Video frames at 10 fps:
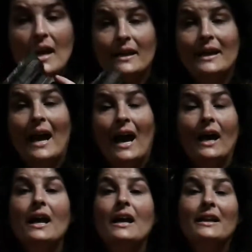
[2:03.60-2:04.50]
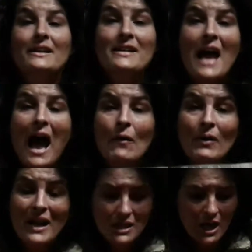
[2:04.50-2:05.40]
Yeah, not
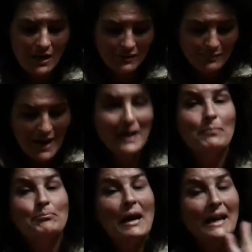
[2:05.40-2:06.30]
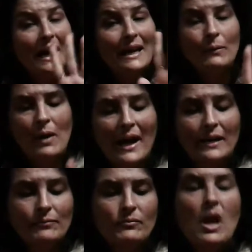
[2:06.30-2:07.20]
what I thought I was buying. But
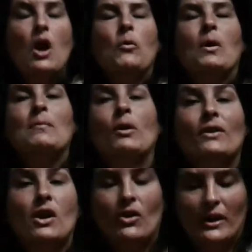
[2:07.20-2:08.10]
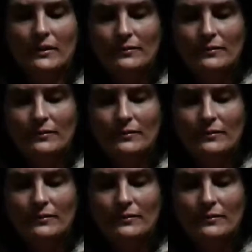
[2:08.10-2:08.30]
anyway, we're moving on.